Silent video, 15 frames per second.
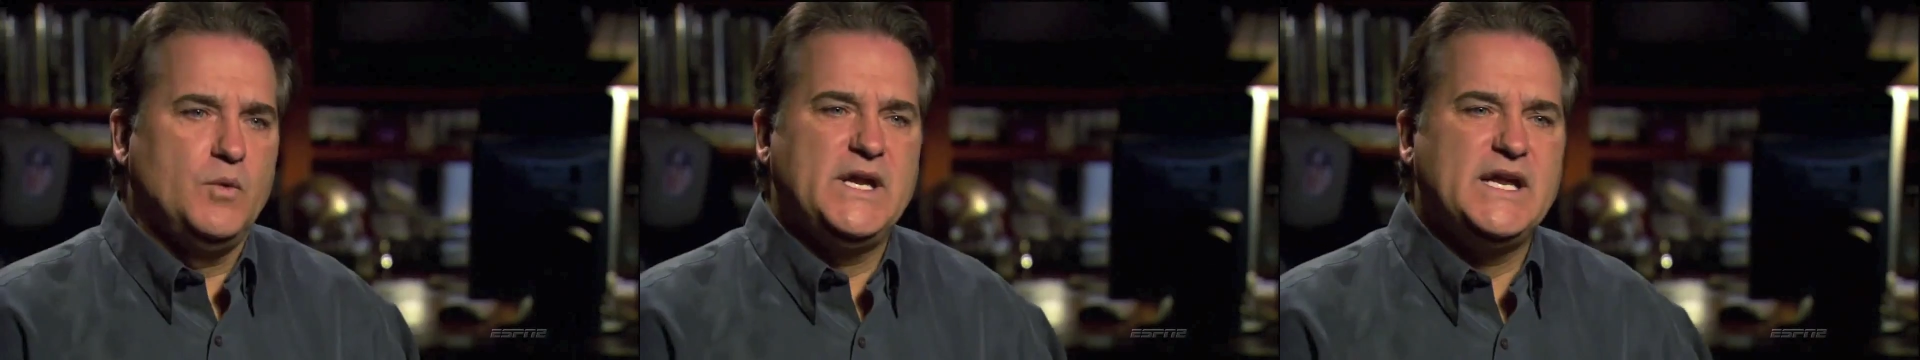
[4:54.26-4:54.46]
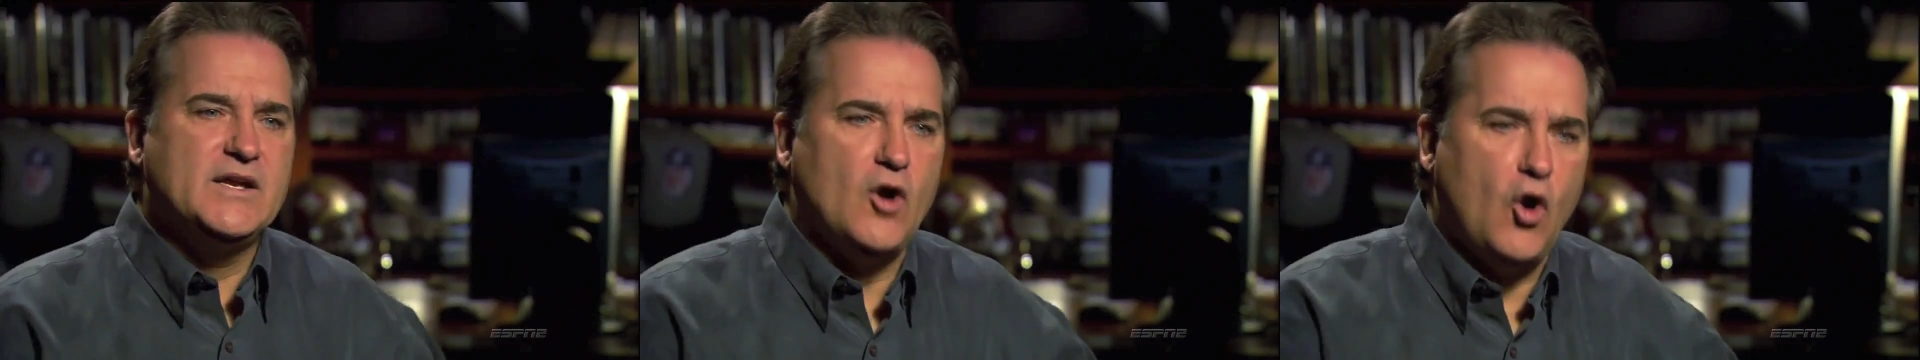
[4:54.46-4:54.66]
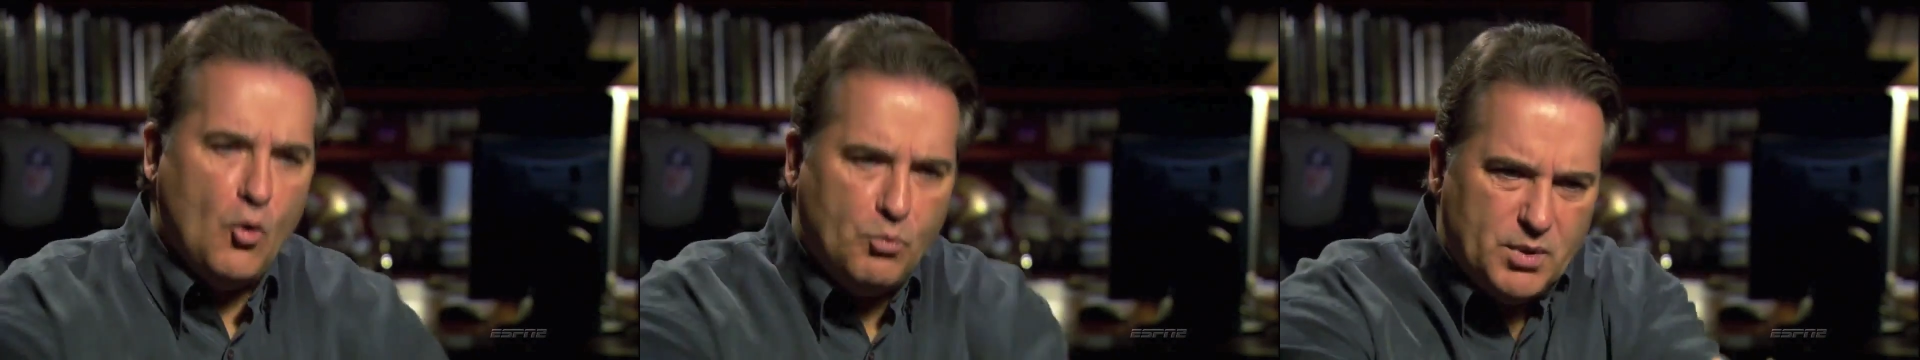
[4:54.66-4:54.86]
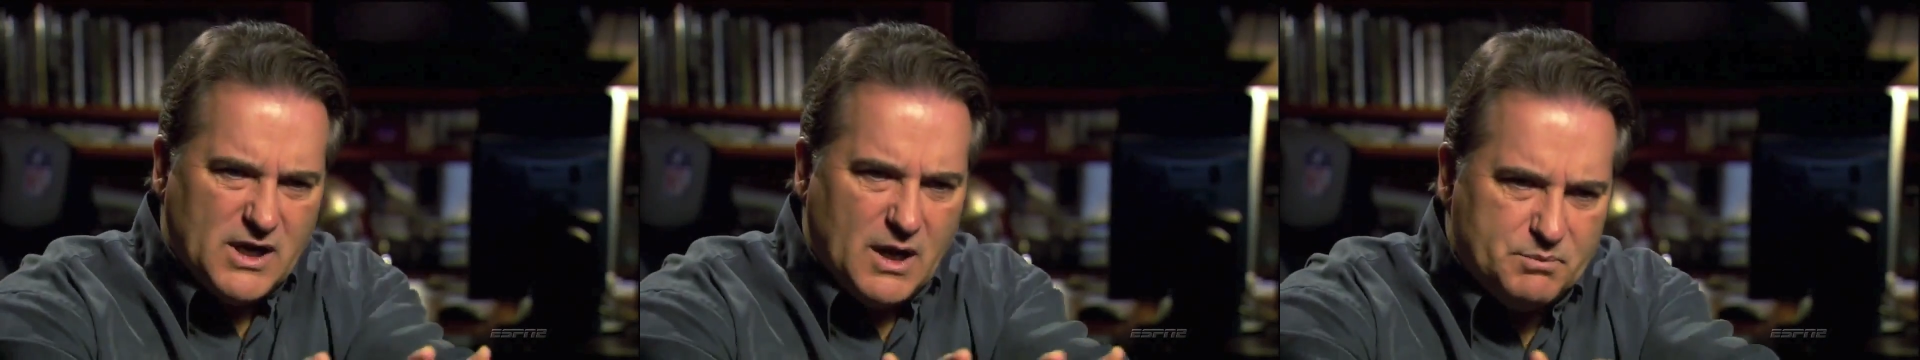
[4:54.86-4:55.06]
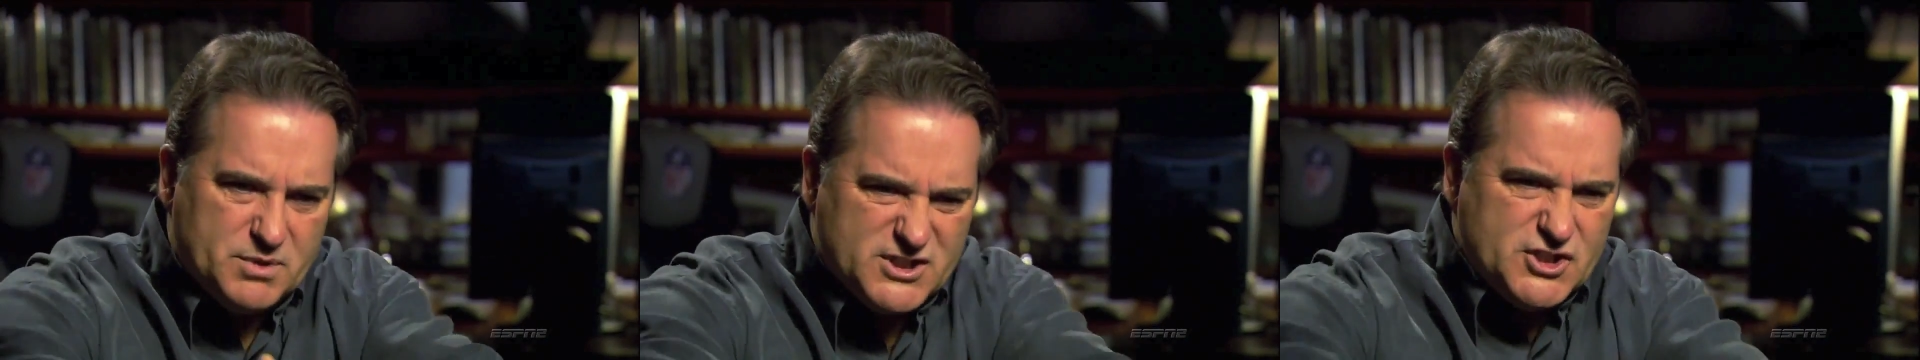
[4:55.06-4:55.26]
didn't open
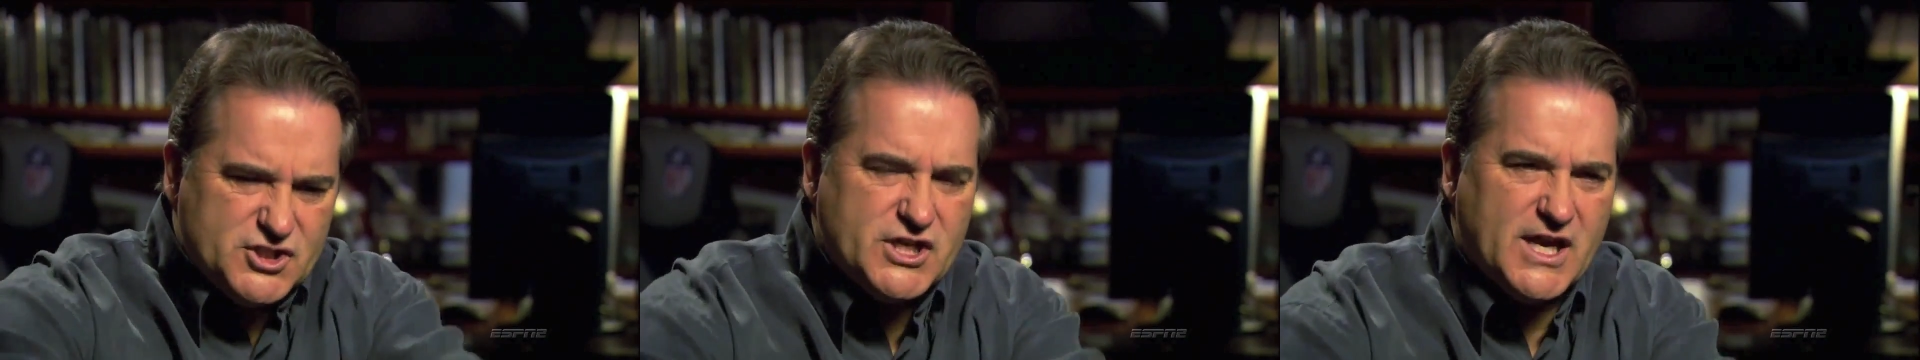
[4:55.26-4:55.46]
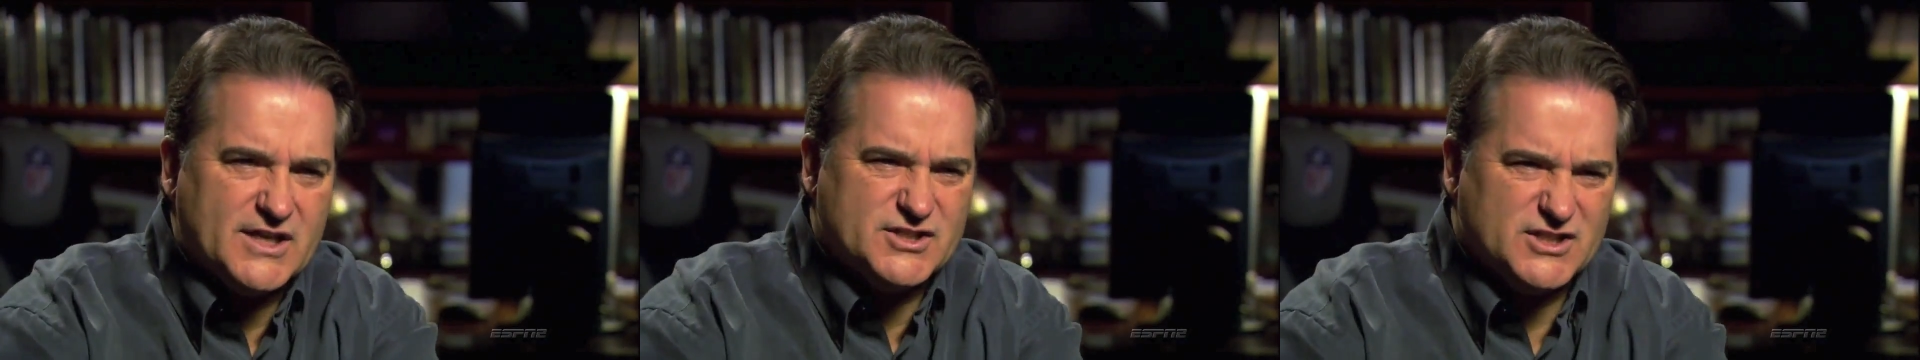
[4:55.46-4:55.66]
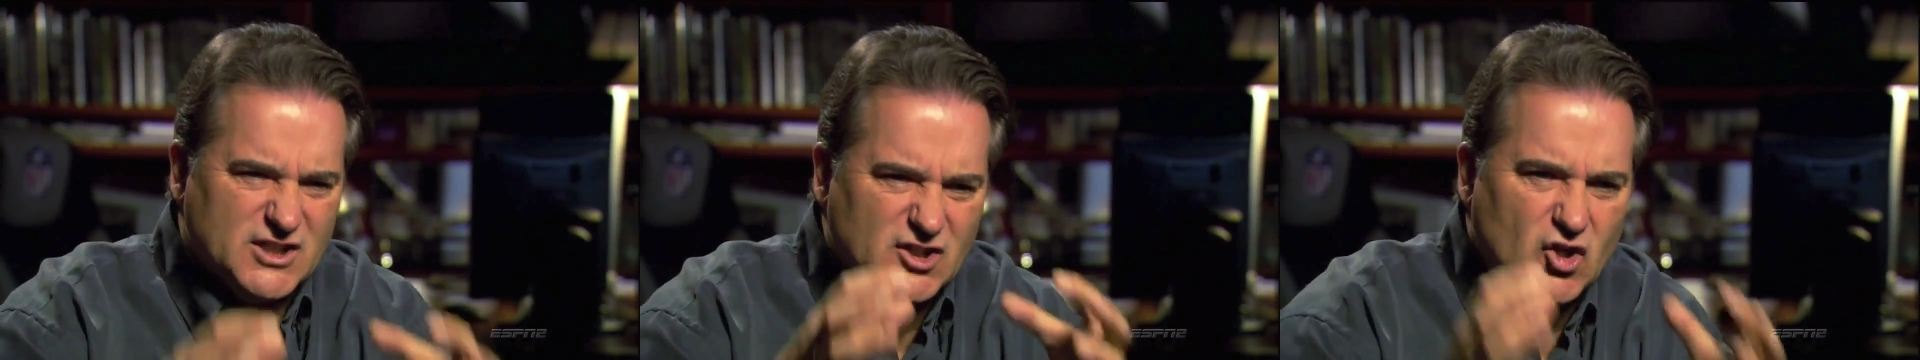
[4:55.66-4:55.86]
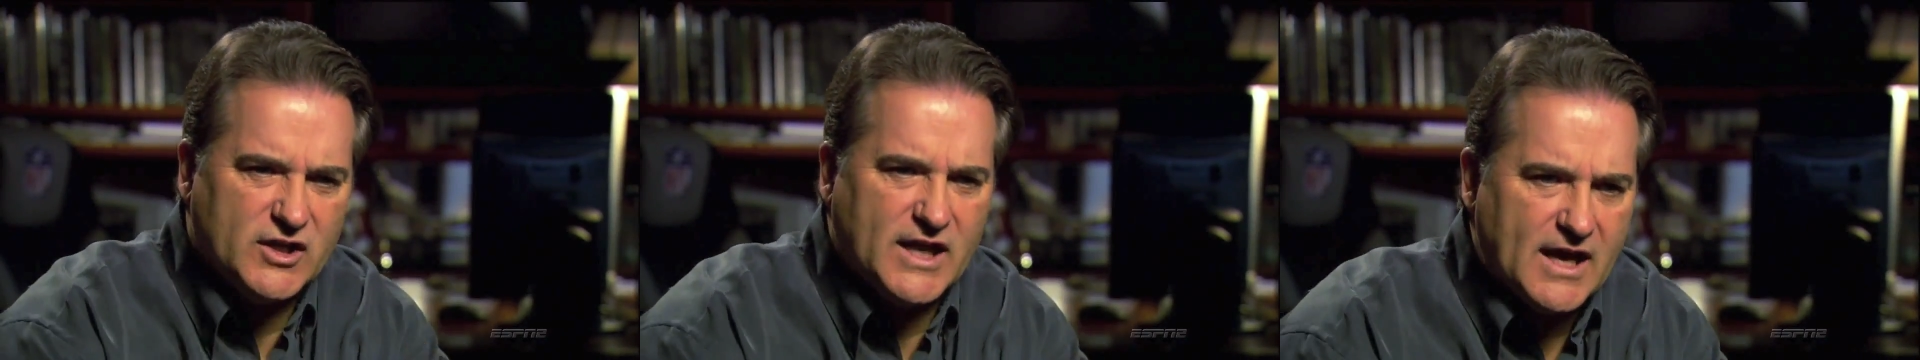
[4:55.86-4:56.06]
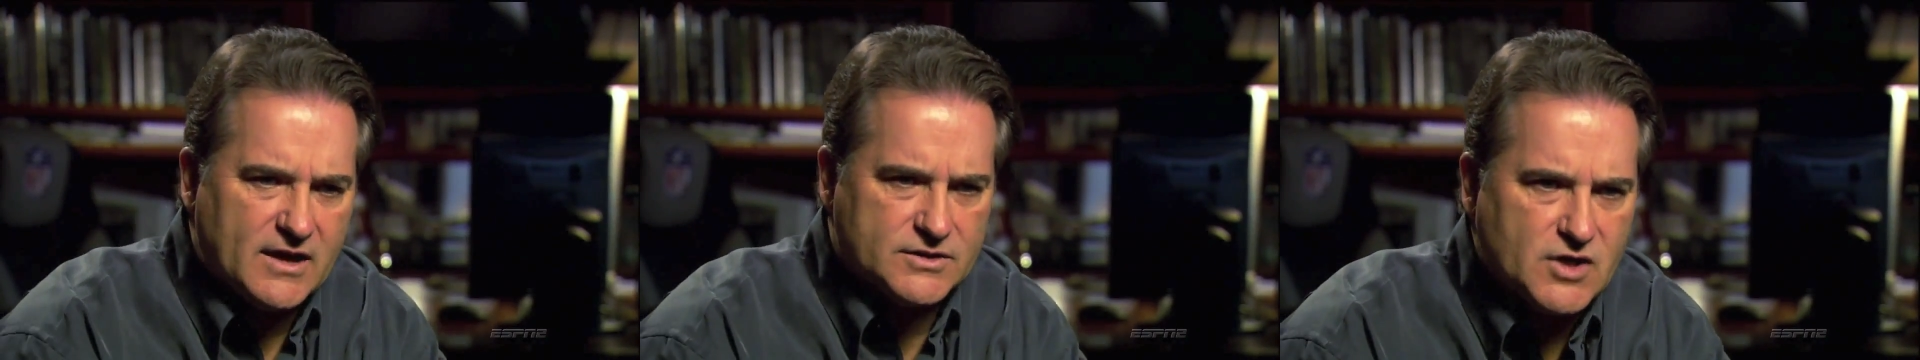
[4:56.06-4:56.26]
up his chest and look
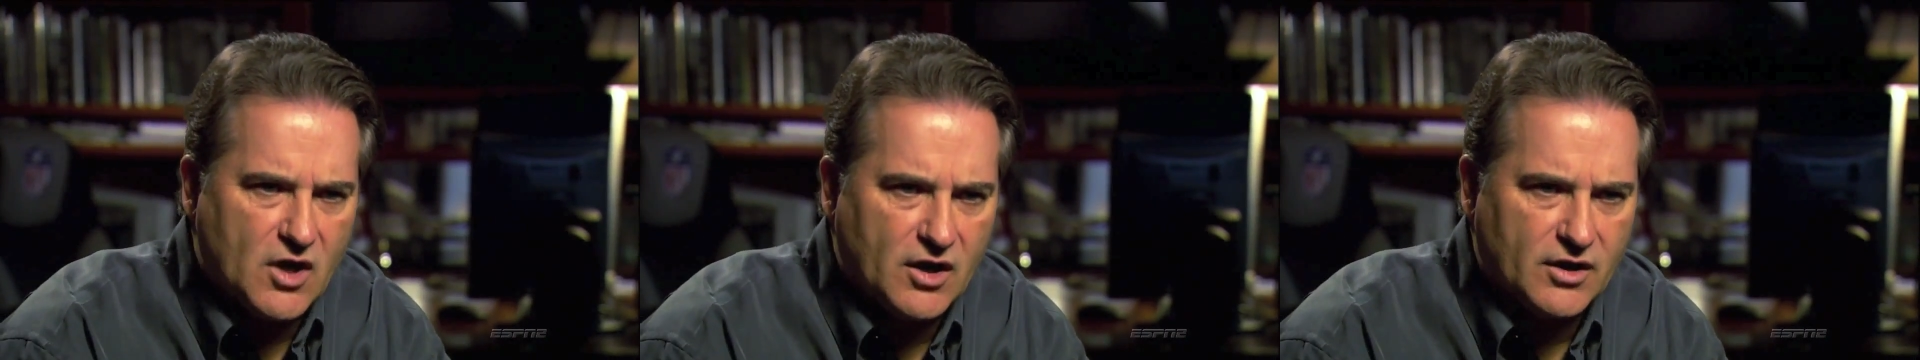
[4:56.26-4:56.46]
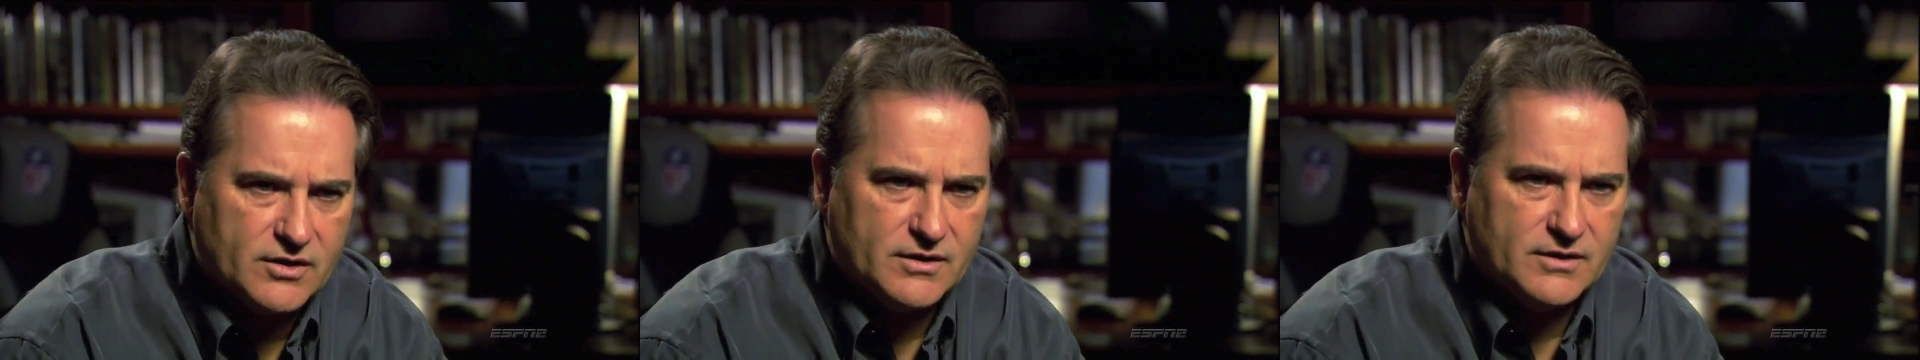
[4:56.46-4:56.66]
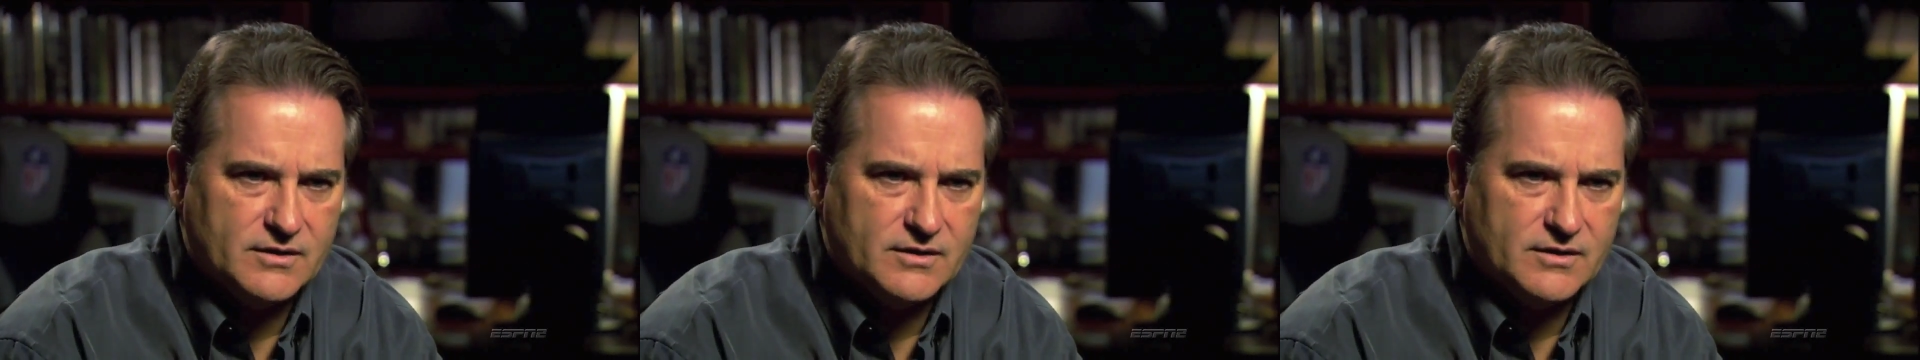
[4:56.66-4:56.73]
at his heart.